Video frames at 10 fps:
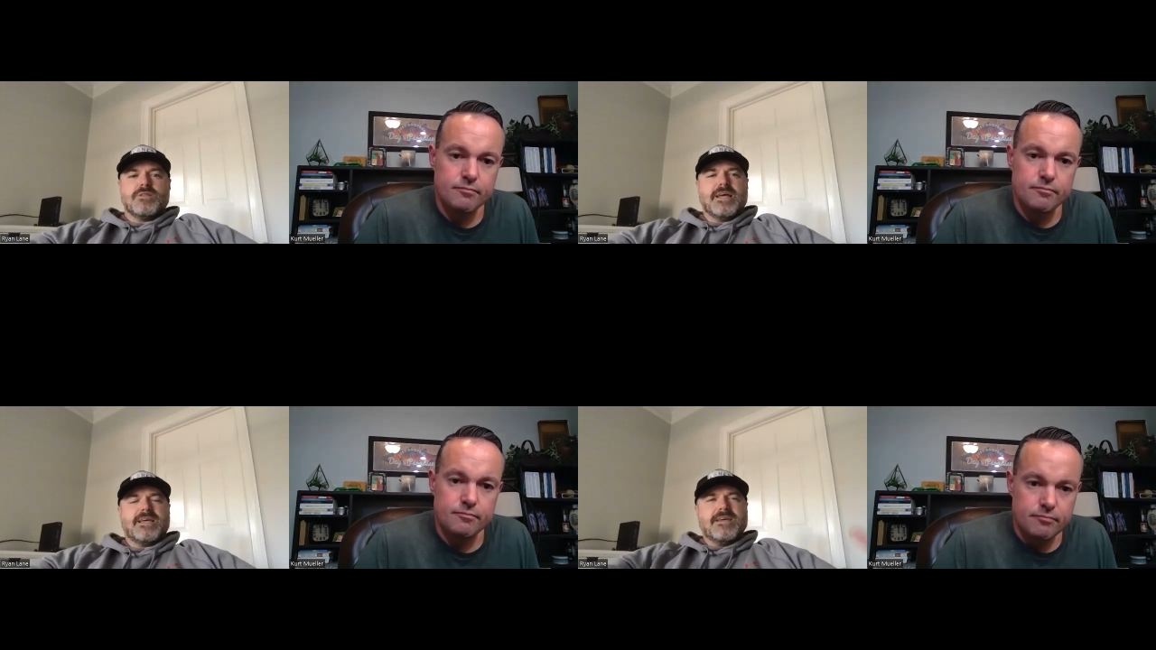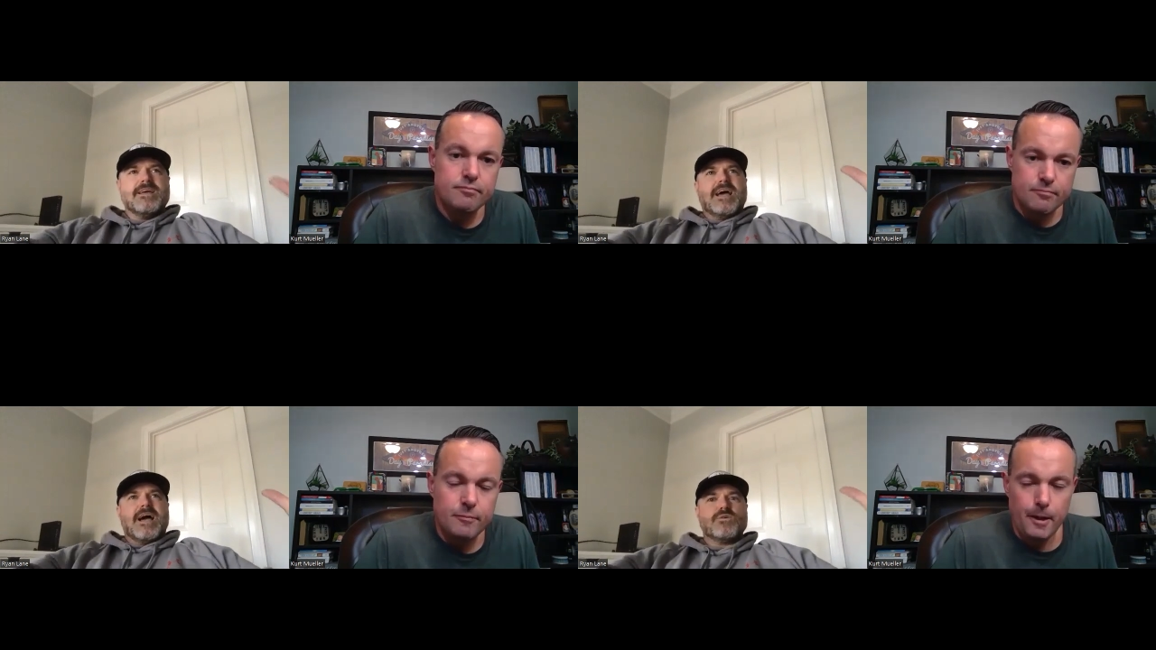Speaker 1: Like
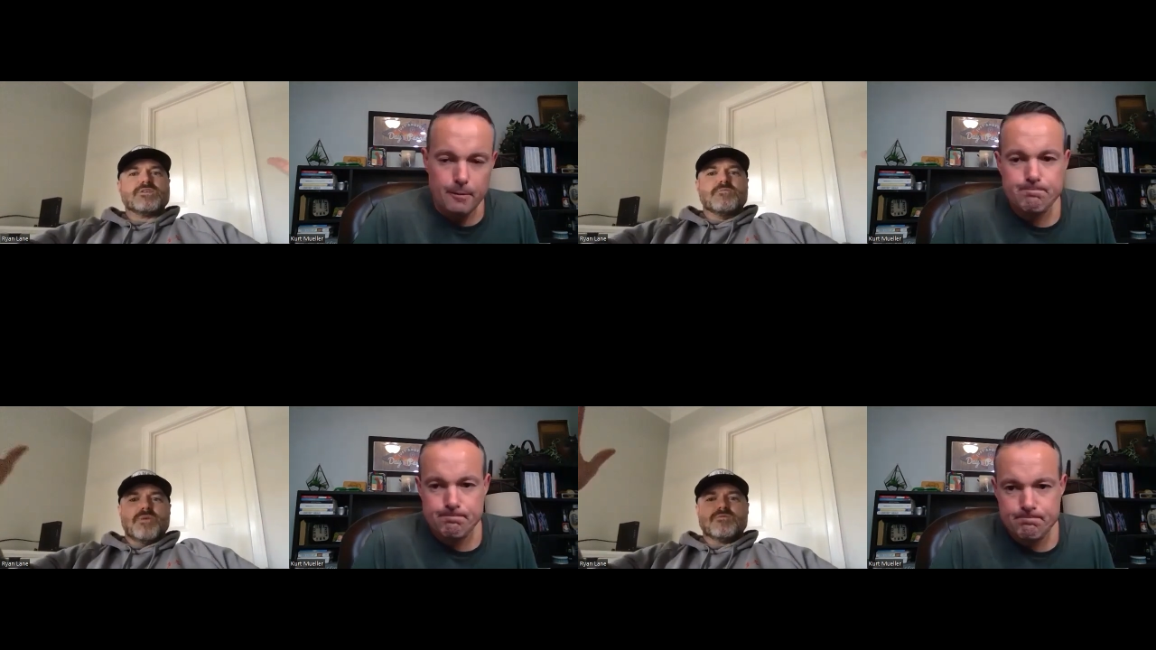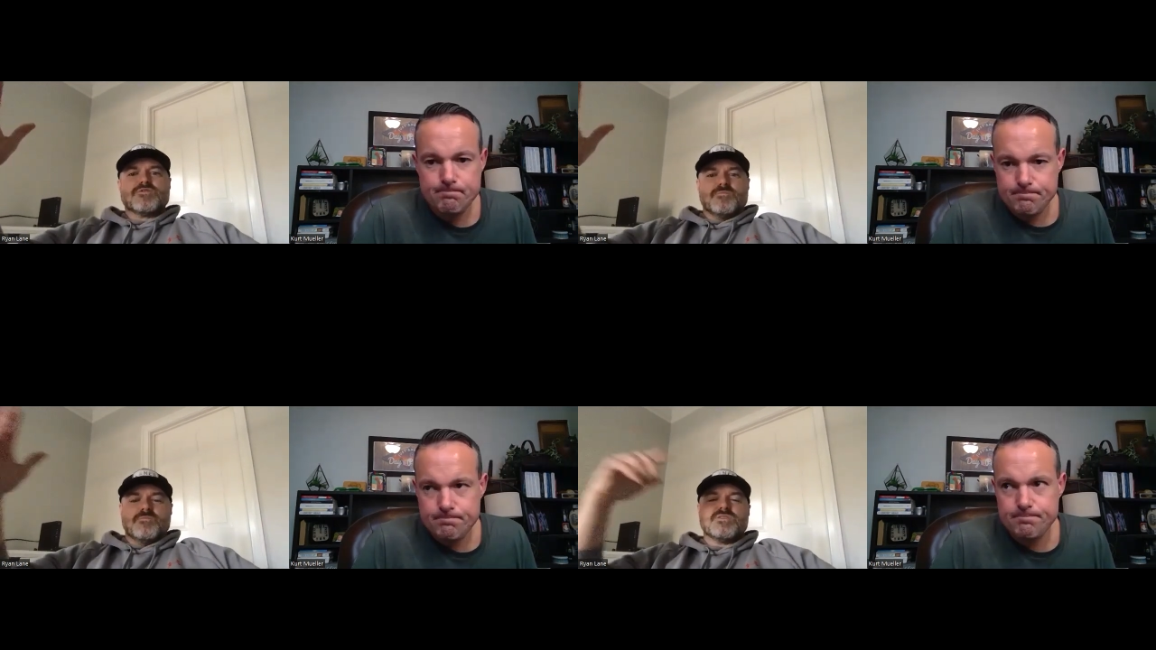I wasn't
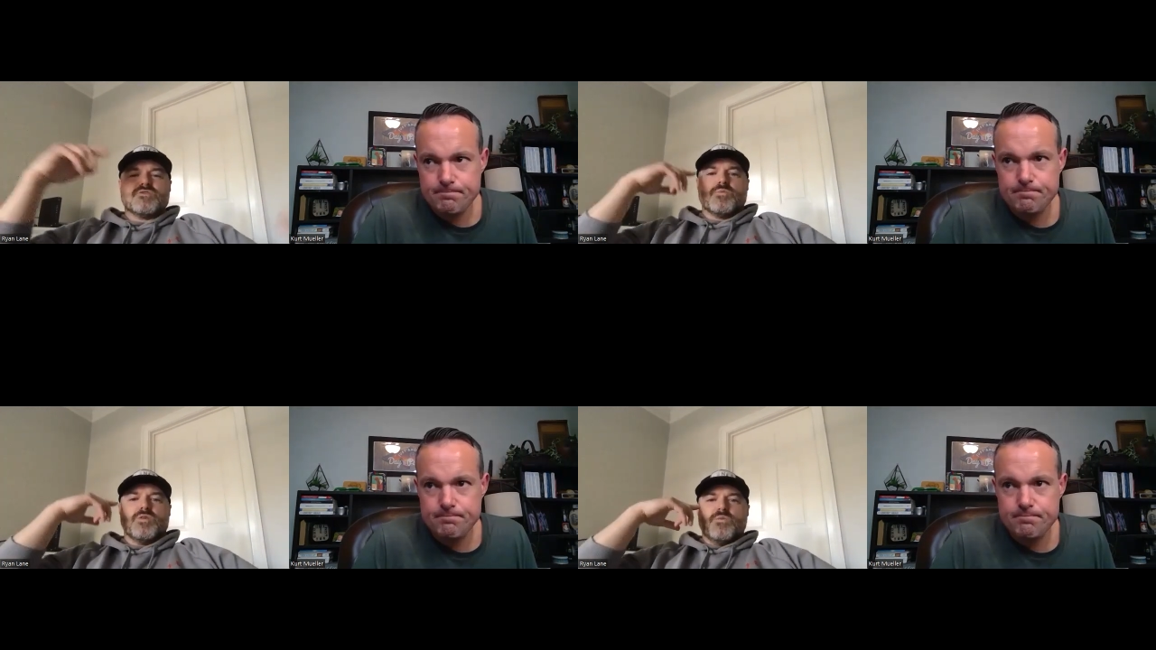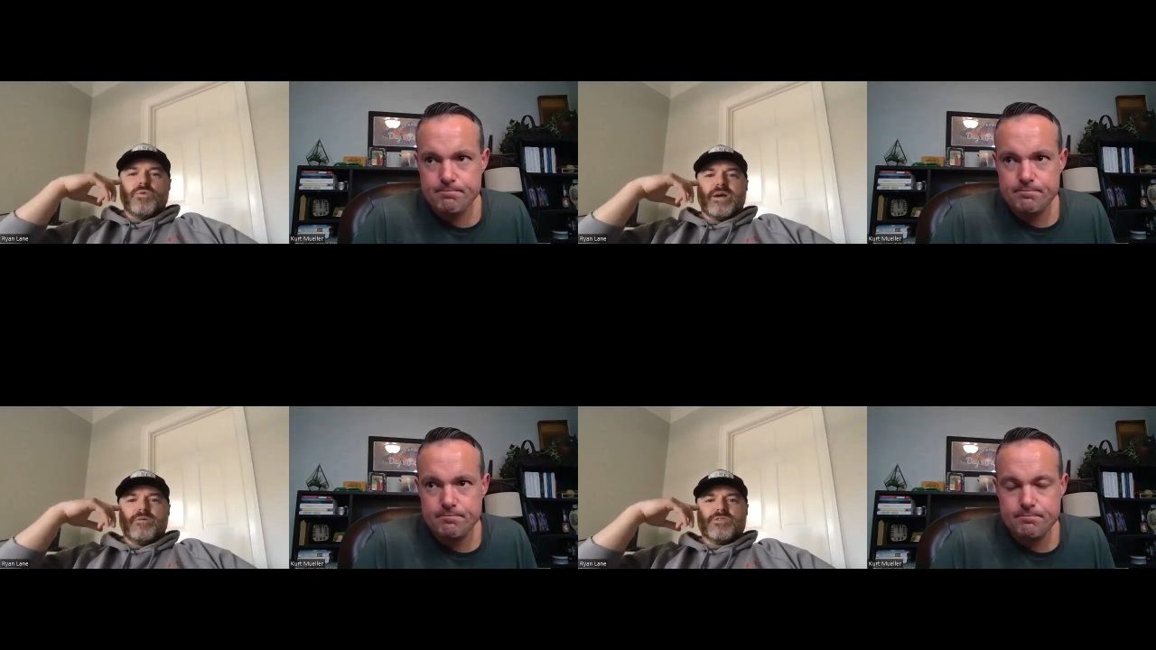mis- miserable in
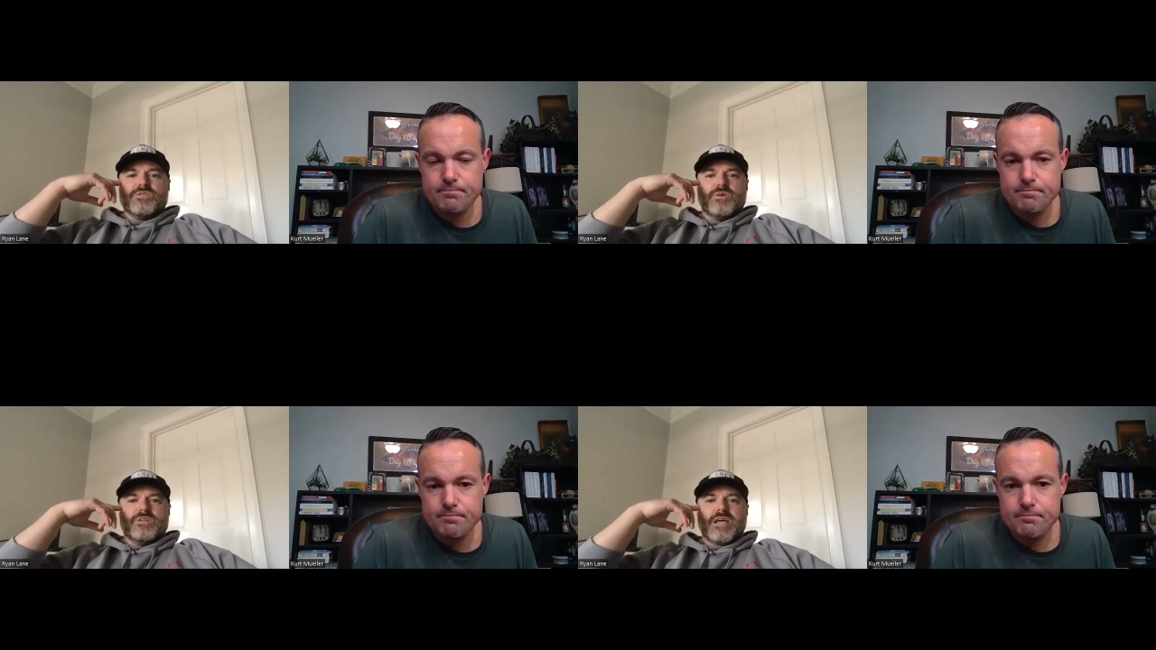what I was doing.